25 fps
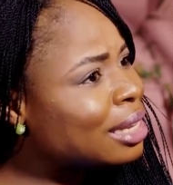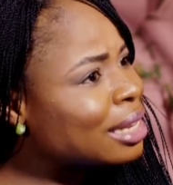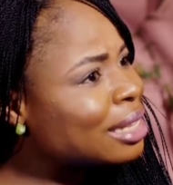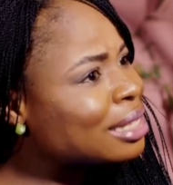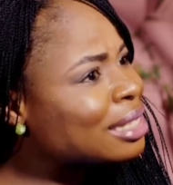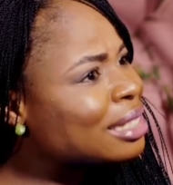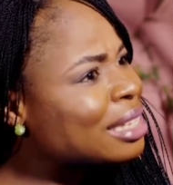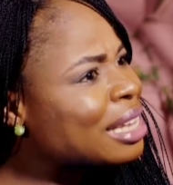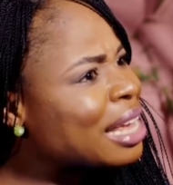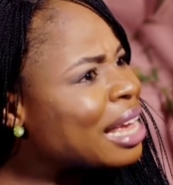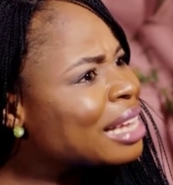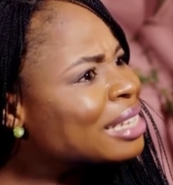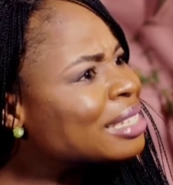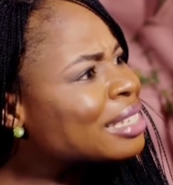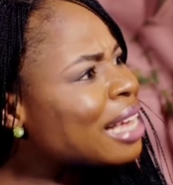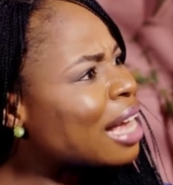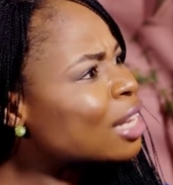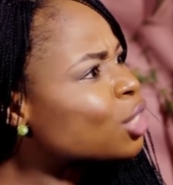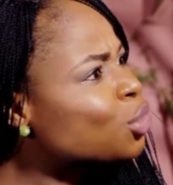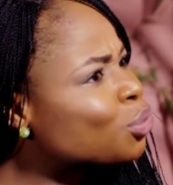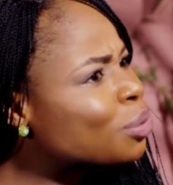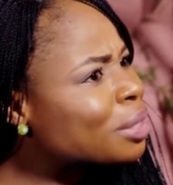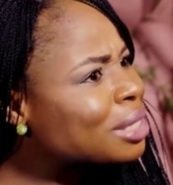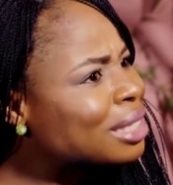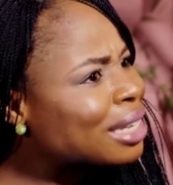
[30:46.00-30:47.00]
It's
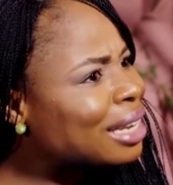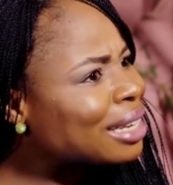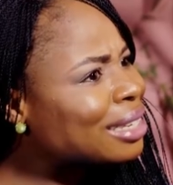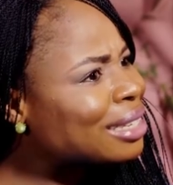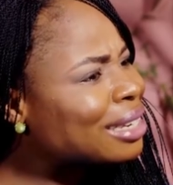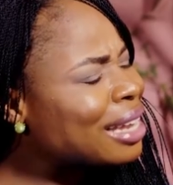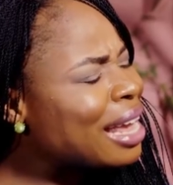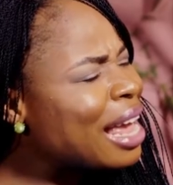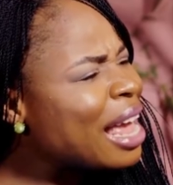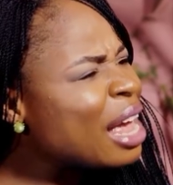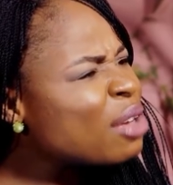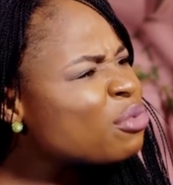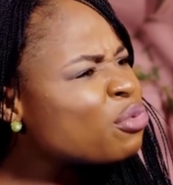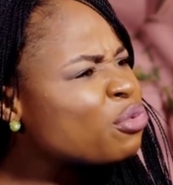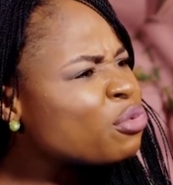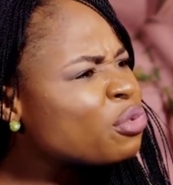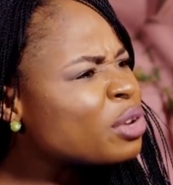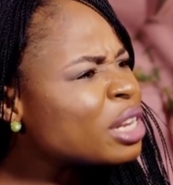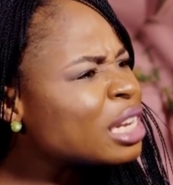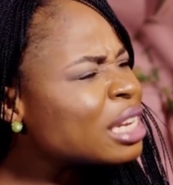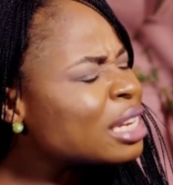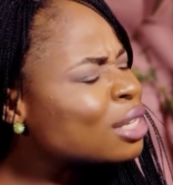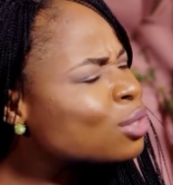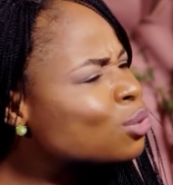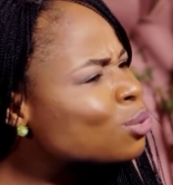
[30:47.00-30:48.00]
exaggerated.
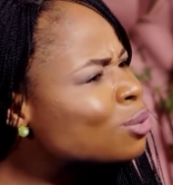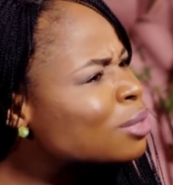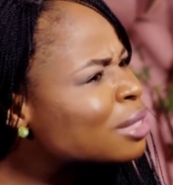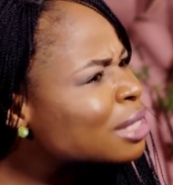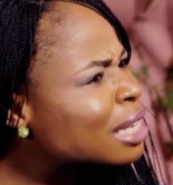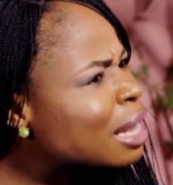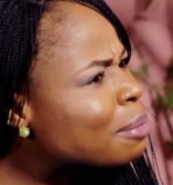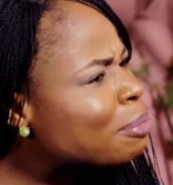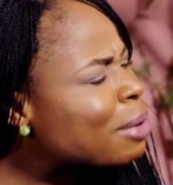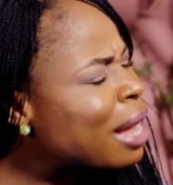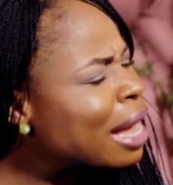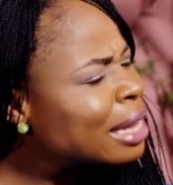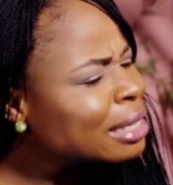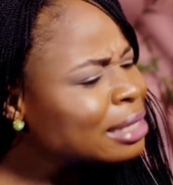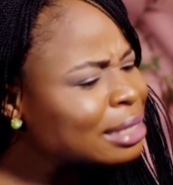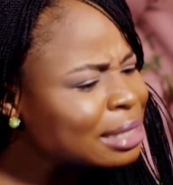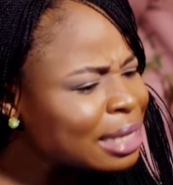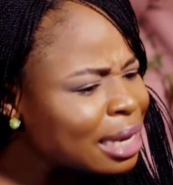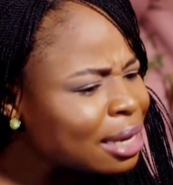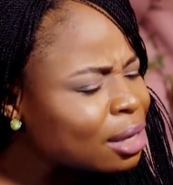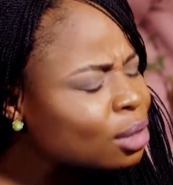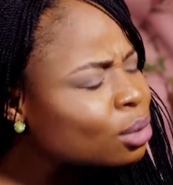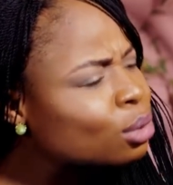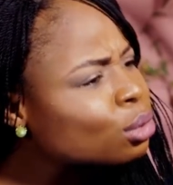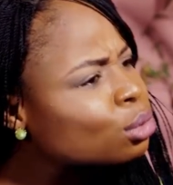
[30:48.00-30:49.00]
Every little step I
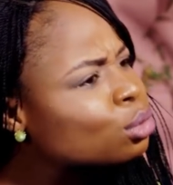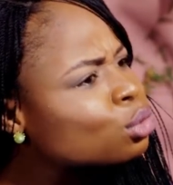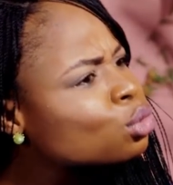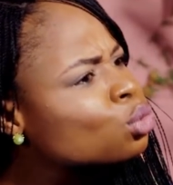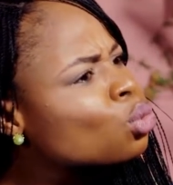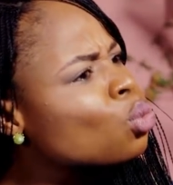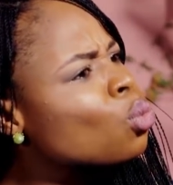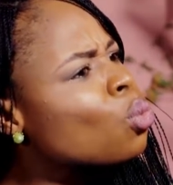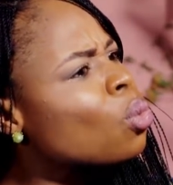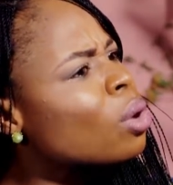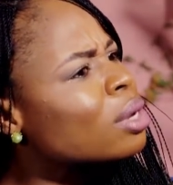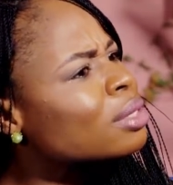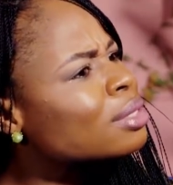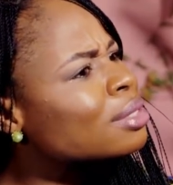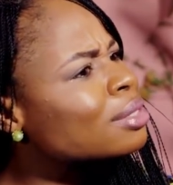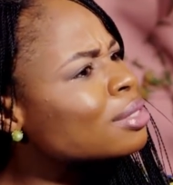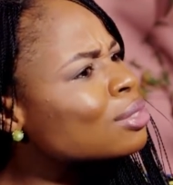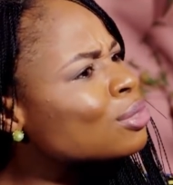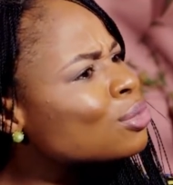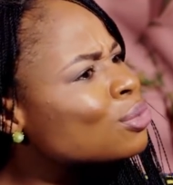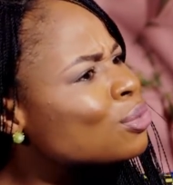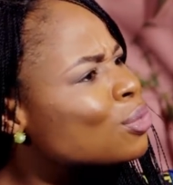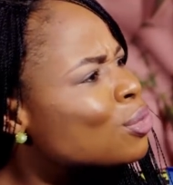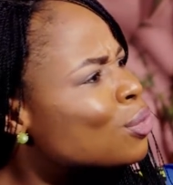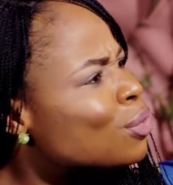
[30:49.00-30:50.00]
take
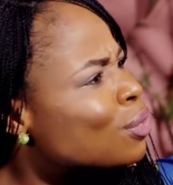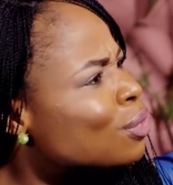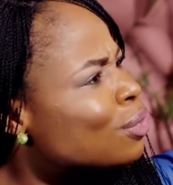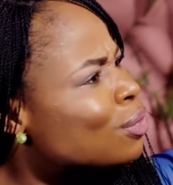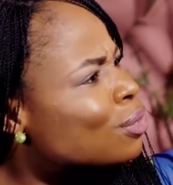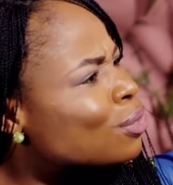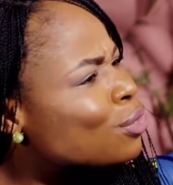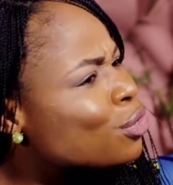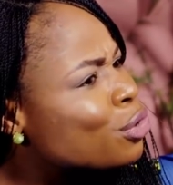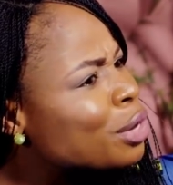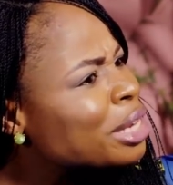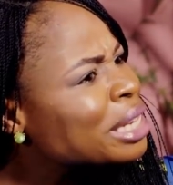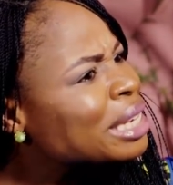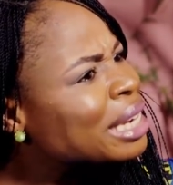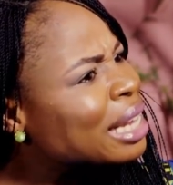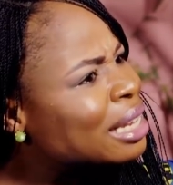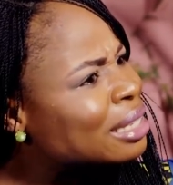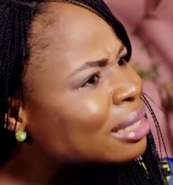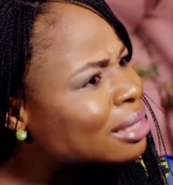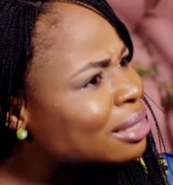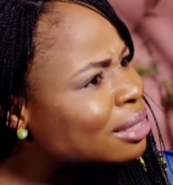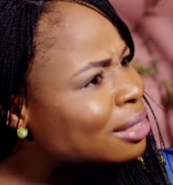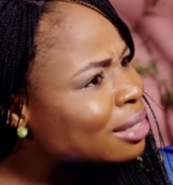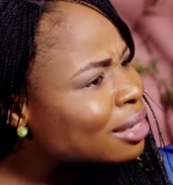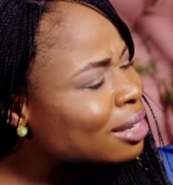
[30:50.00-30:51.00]
towards
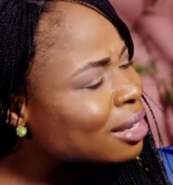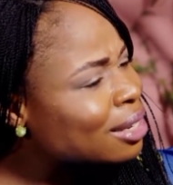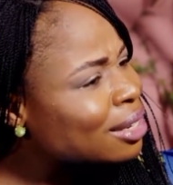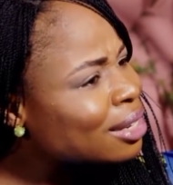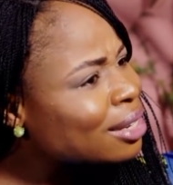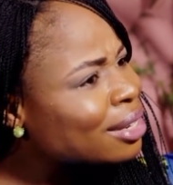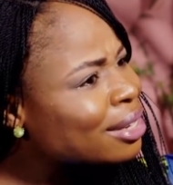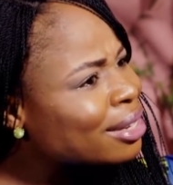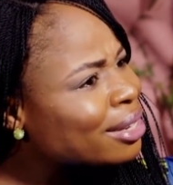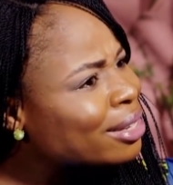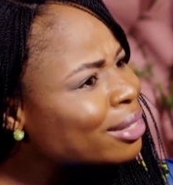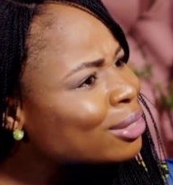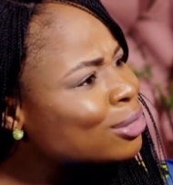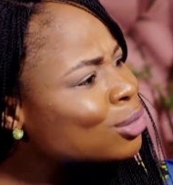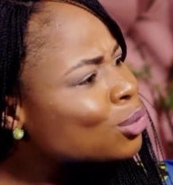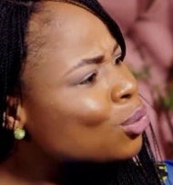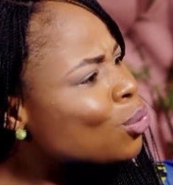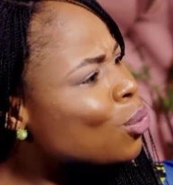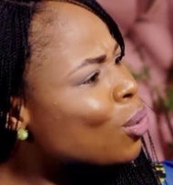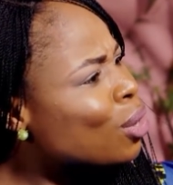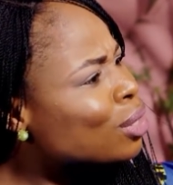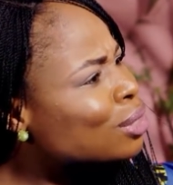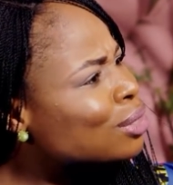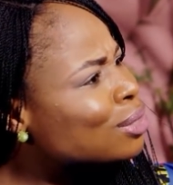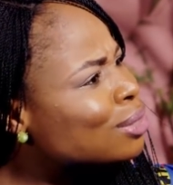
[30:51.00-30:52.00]
greatness,
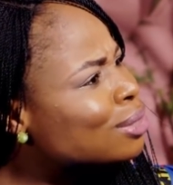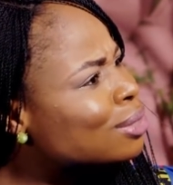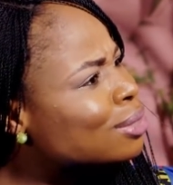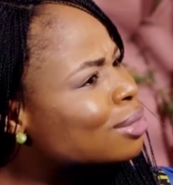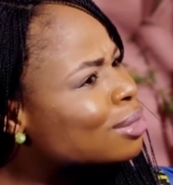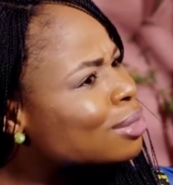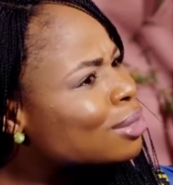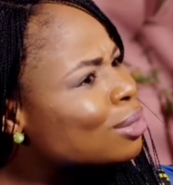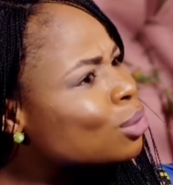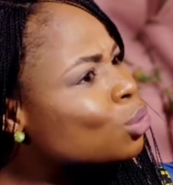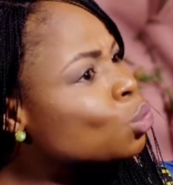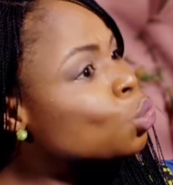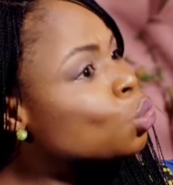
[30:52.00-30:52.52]
towards